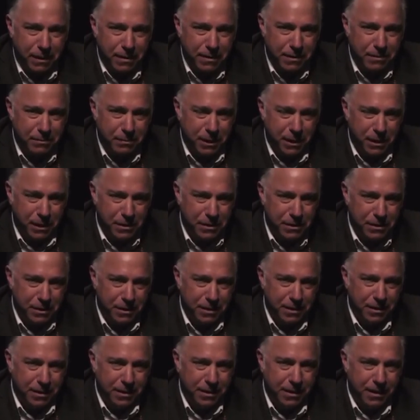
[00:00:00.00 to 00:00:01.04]
that speech,
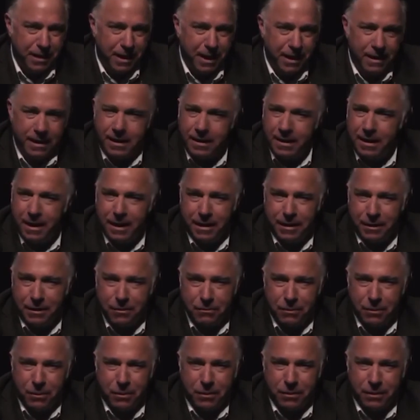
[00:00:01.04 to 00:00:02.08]
the
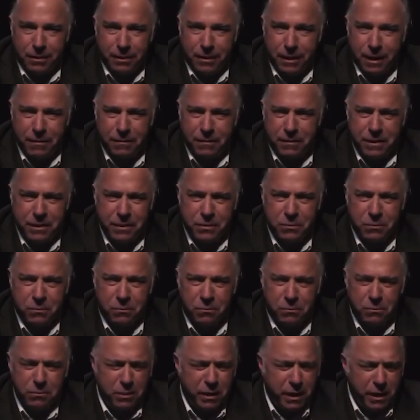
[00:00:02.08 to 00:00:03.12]
89-year-old leftist
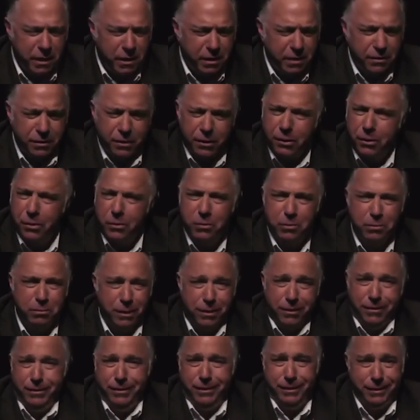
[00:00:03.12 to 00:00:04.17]
weirdo
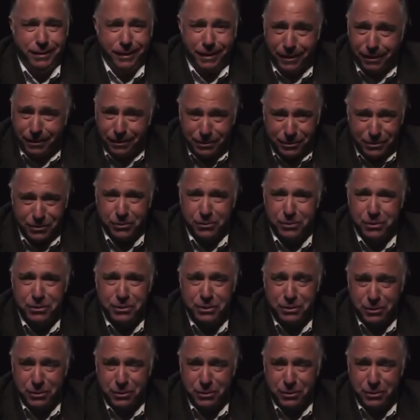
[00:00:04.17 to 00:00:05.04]
billionaire George